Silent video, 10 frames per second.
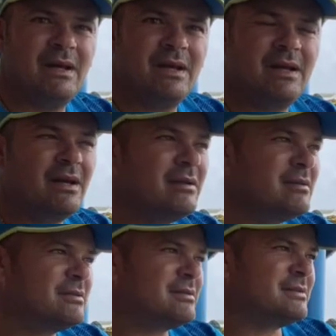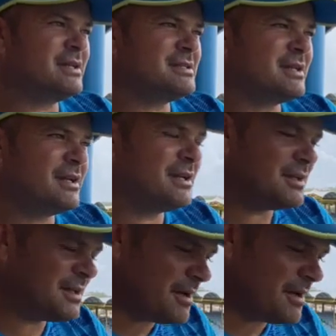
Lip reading: Yeah, it's test cricket.